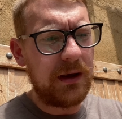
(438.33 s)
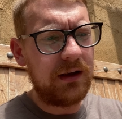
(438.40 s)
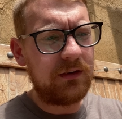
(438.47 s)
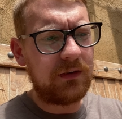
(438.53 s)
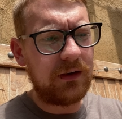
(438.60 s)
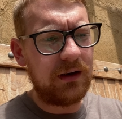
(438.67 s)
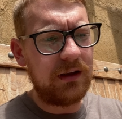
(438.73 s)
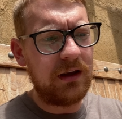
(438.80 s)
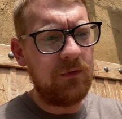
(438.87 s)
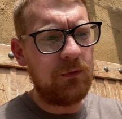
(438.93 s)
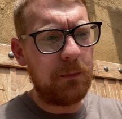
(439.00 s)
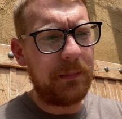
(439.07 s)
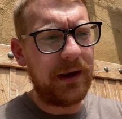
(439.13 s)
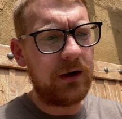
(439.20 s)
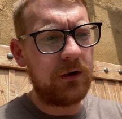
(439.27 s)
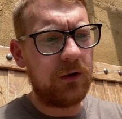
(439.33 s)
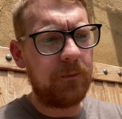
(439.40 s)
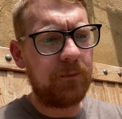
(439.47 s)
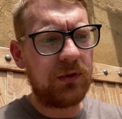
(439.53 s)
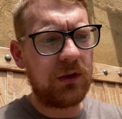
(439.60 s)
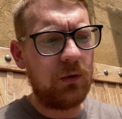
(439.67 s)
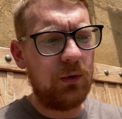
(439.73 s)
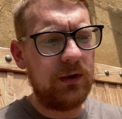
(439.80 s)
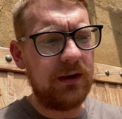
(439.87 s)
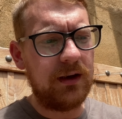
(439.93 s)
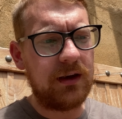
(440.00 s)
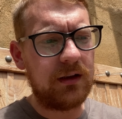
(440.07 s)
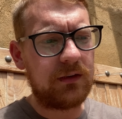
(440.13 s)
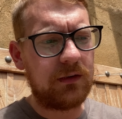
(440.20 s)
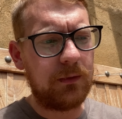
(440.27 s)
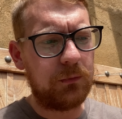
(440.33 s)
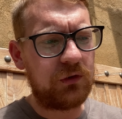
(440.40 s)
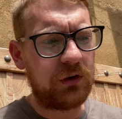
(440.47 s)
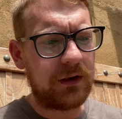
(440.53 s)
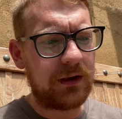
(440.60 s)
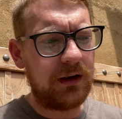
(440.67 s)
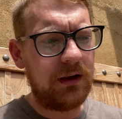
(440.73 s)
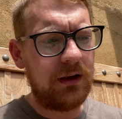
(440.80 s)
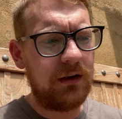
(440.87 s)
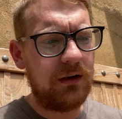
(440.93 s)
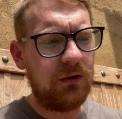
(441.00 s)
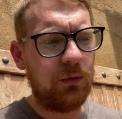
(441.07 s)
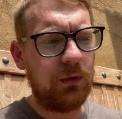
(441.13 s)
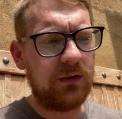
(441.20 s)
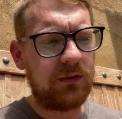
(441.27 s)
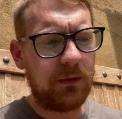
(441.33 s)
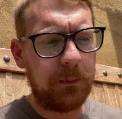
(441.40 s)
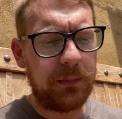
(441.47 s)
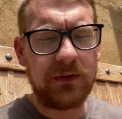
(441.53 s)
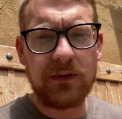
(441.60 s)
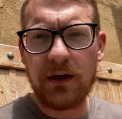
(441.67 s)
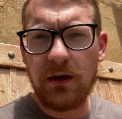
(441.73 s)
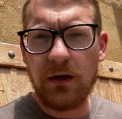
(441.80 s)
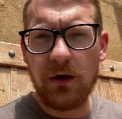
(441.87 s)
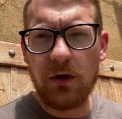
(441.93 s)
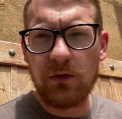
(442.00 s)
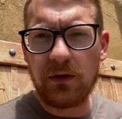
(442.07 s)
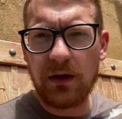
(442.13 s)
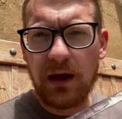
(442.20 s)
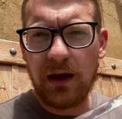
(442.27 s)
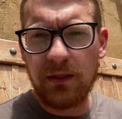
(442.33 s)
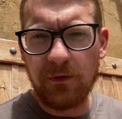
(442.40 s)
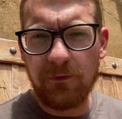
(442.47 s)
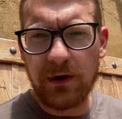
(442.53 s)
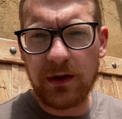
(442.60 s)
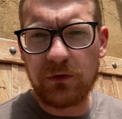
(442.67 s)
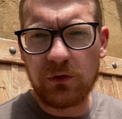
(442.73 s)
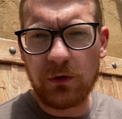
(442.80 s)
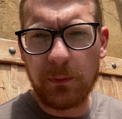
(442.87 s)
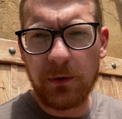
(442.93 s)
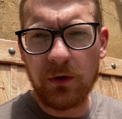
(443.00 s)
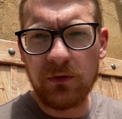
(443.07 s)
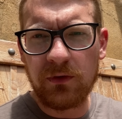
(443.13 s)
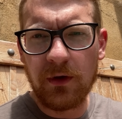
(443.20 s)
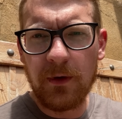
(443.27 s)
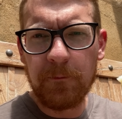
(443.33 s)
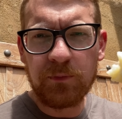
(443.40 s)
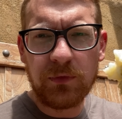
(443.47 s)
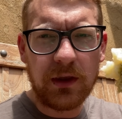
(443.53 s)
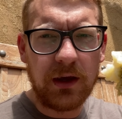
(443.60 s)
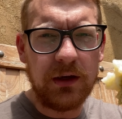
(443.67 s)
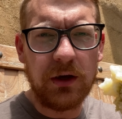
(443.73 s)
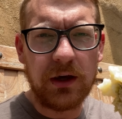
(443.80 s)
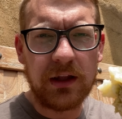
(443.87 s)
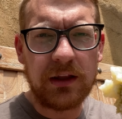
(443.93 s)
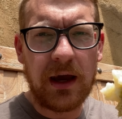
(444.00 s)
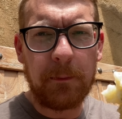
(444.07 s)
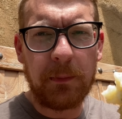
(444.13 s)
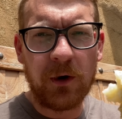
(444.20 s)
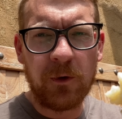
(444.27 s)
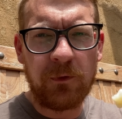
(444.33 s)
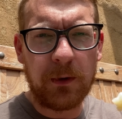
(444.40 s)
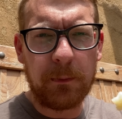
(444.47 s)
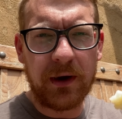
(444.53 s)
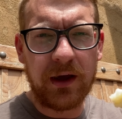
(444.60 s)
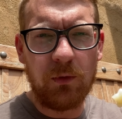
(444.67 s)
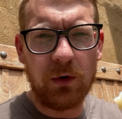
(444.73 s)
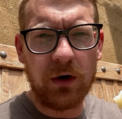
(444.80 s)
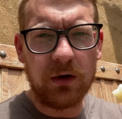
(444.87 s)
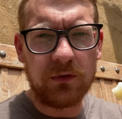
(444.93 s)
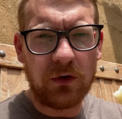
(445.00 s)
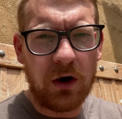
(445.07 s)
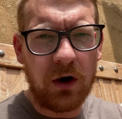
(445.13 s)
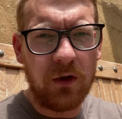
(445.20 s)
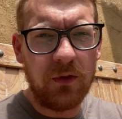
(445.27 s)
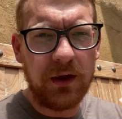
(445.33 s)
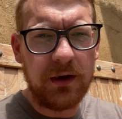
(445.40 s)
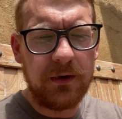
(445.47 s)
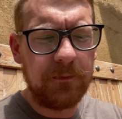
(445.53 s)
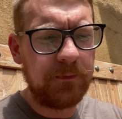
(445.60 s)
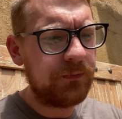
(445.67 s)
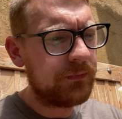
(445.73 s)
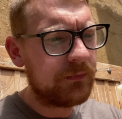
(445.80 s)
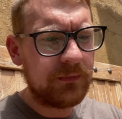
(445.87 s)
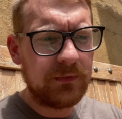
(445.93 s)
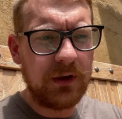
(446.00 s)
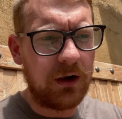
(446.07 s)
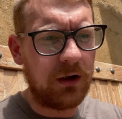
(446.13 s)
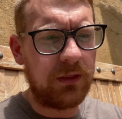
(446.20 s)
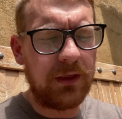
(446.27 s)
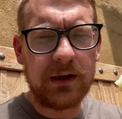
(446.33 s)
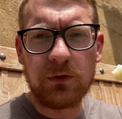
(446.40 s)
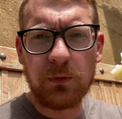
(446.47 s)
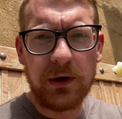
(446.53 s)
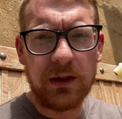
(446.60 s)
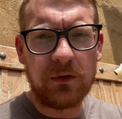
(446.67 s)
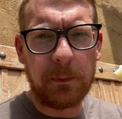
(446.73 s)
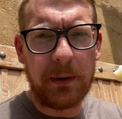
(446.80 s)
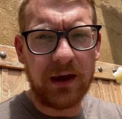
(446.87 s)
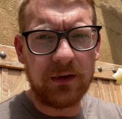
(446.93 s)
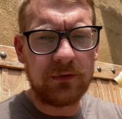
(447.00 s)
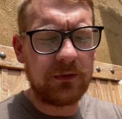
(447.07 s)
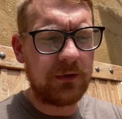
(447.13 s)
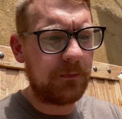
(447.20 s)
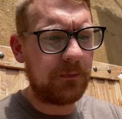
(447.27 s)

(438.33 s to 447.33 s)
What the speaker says: it even better when you get some chicken in with some potatoes and the vegetables, and you get that perfect bite where it's all in. Oh, that's when it's best.